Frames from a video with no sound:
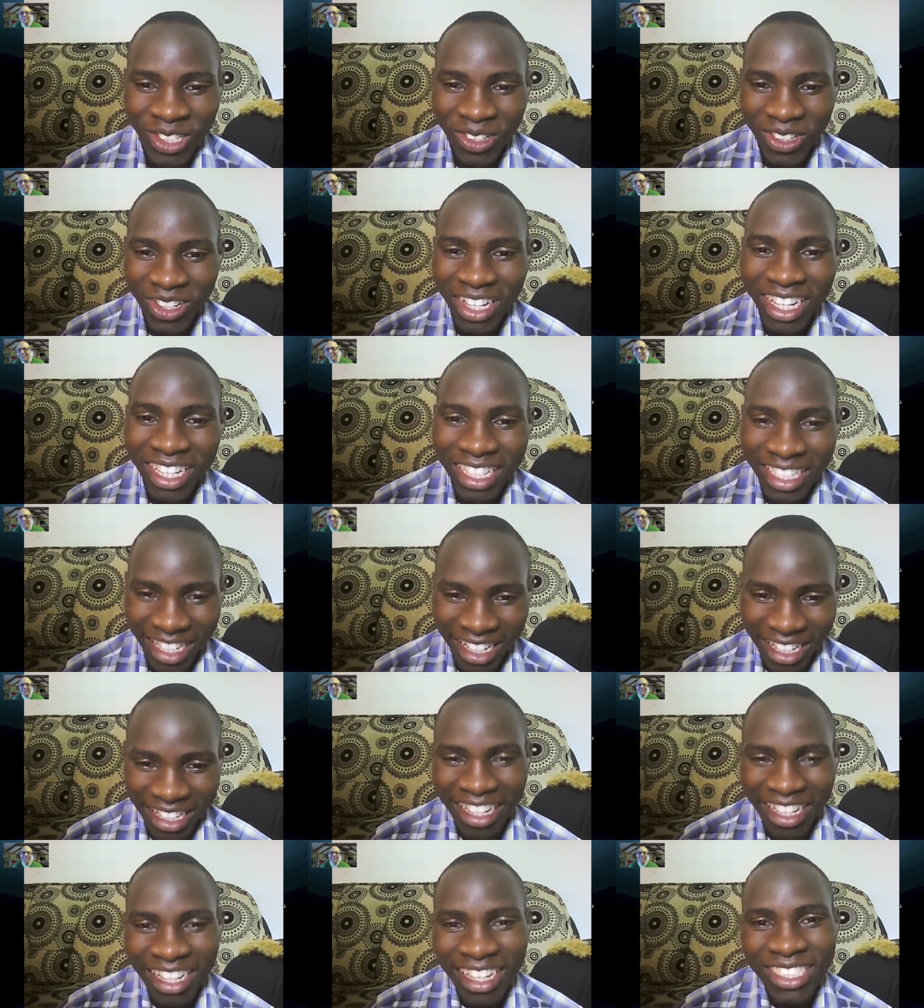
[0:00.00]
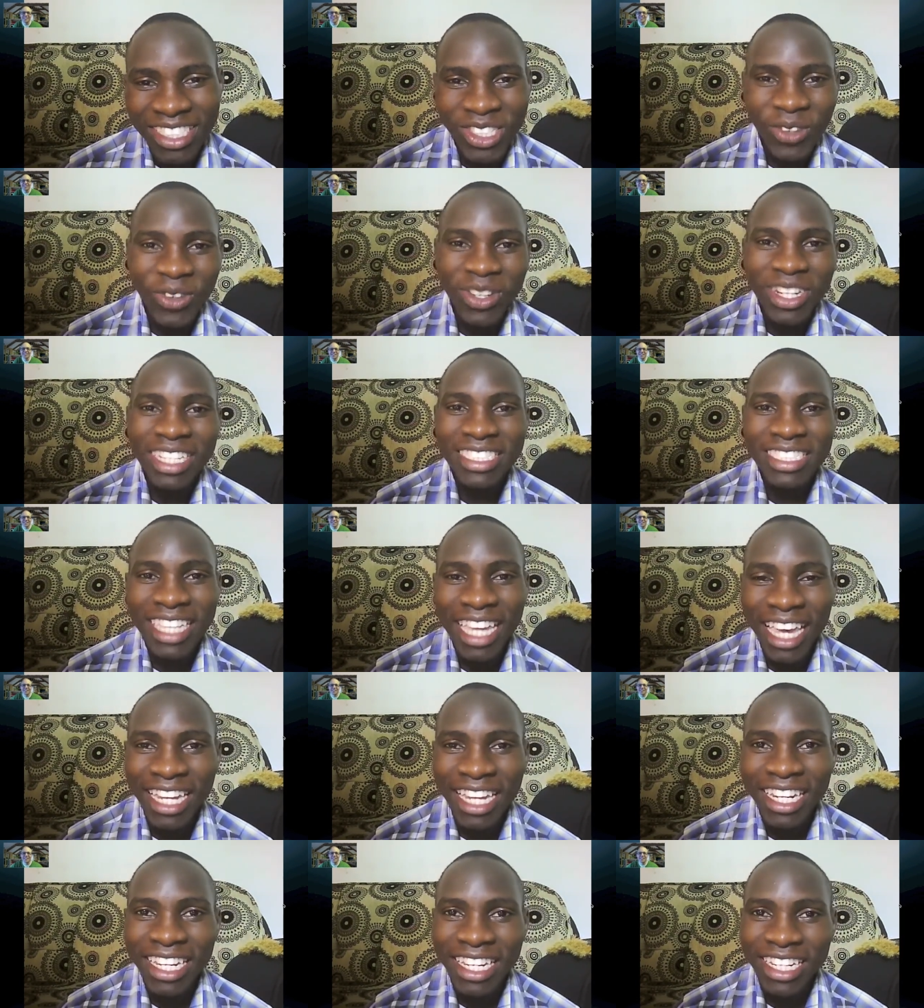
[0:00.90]
So, yeah. So we
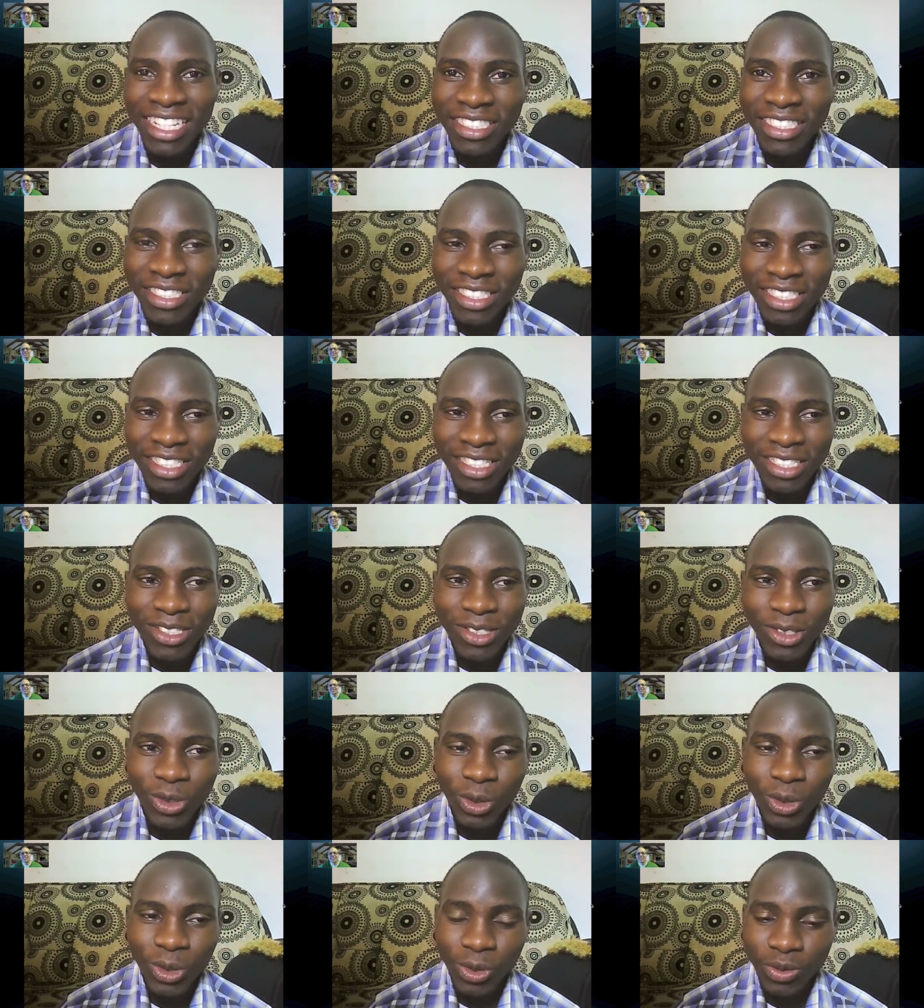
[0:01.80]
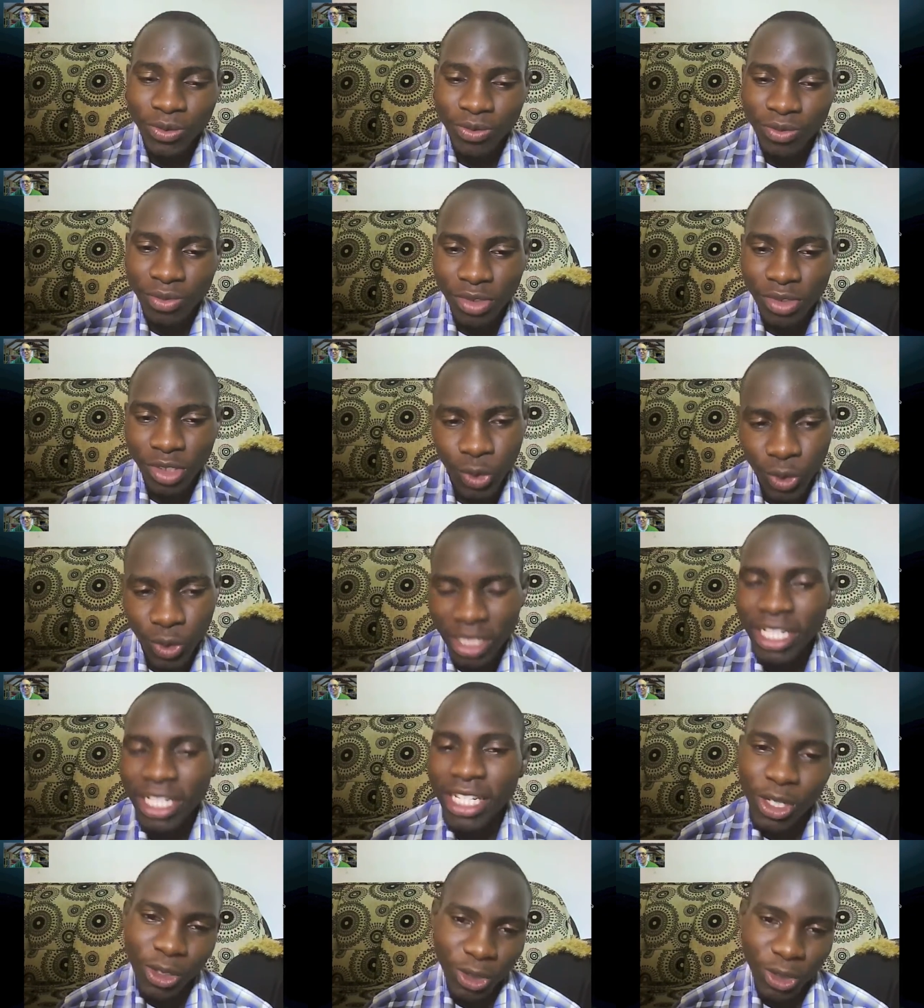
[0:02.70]
decided to
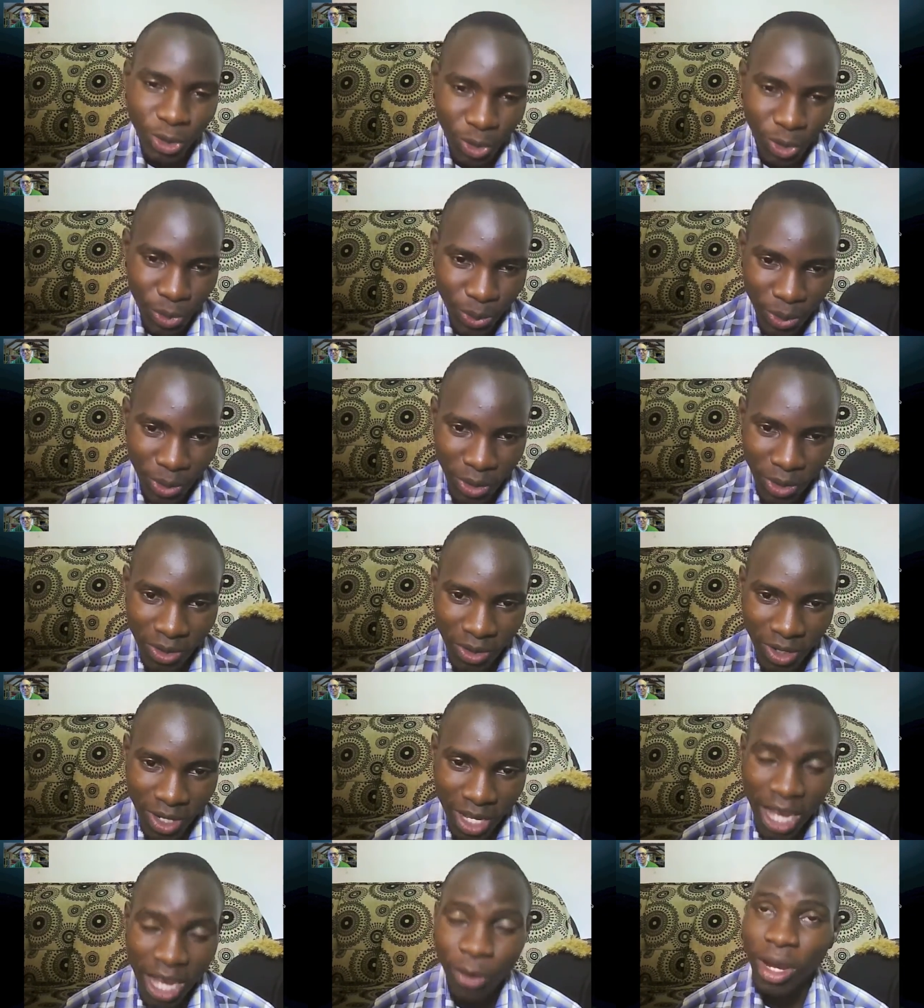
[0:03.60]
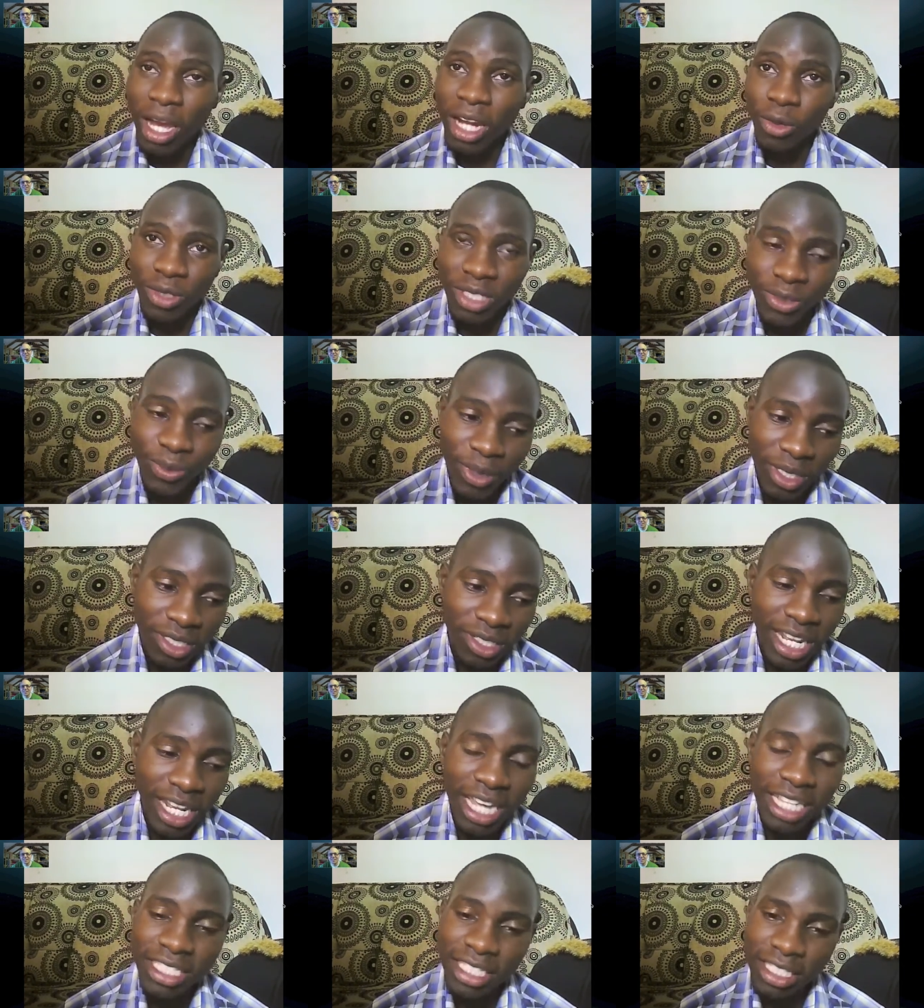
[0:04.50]
strictly use Drupal, and we
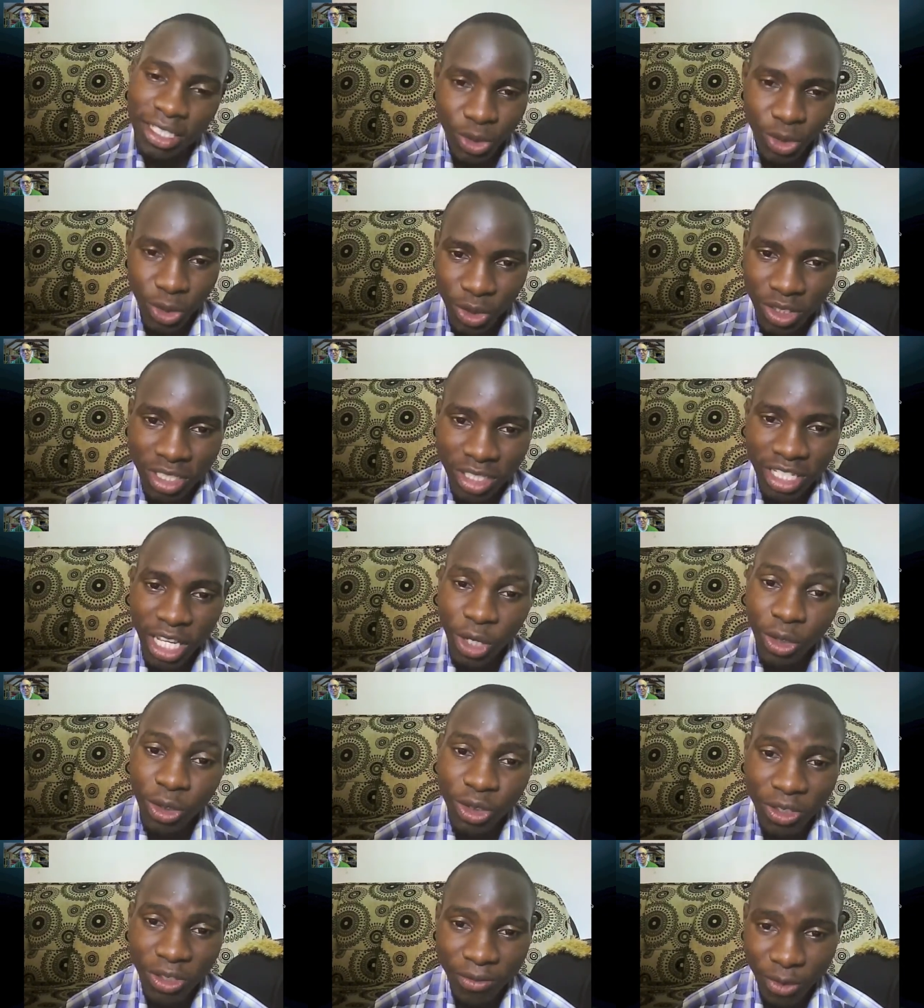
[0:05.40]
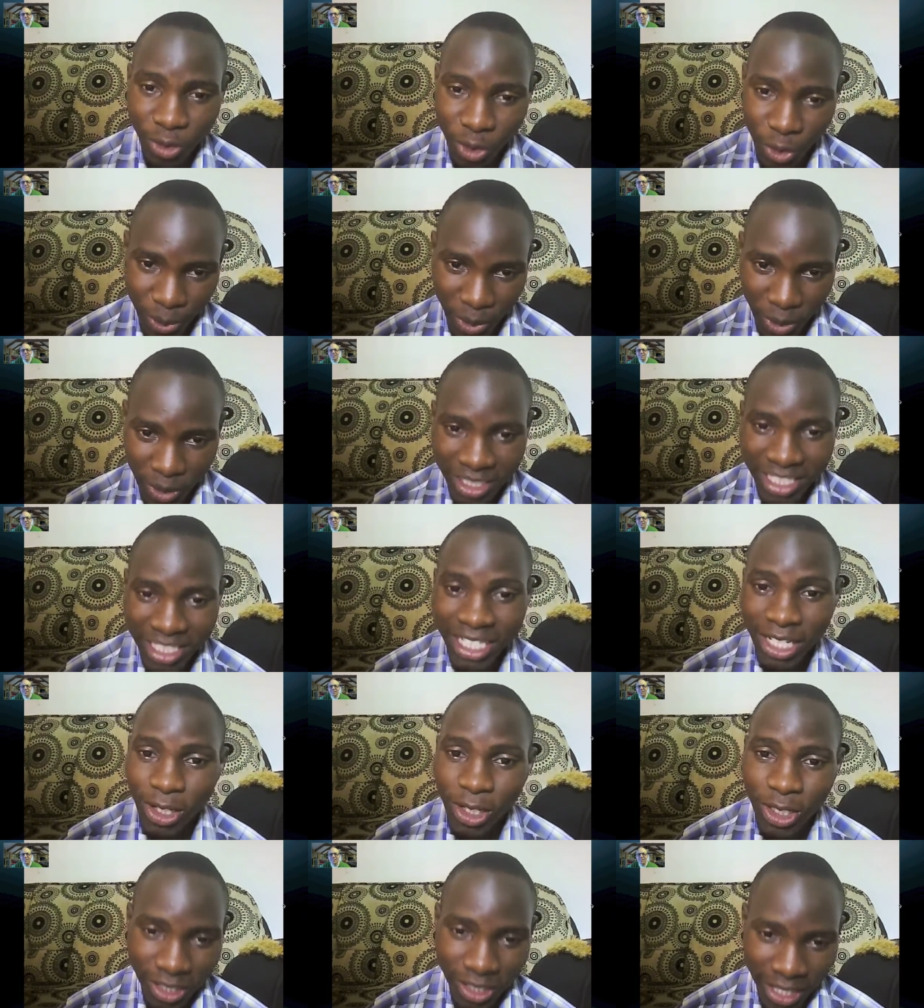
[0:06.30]
specialized in the use of Drupal
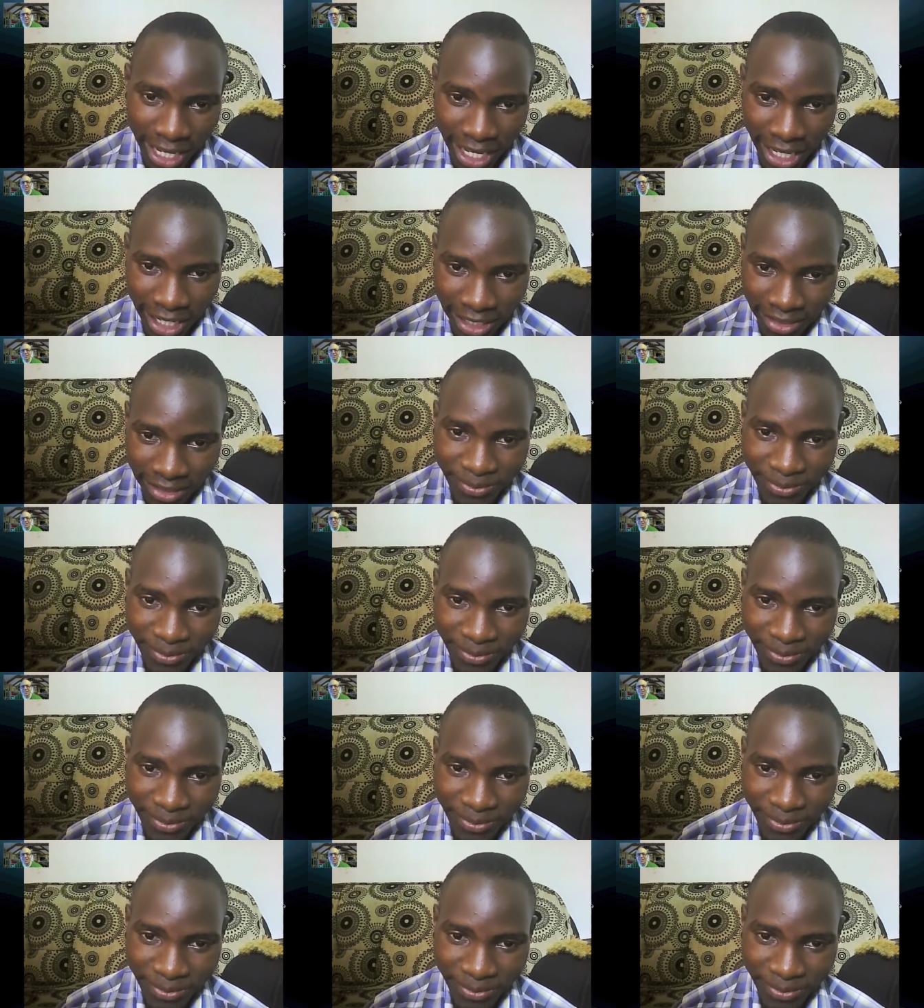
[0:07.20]
till today.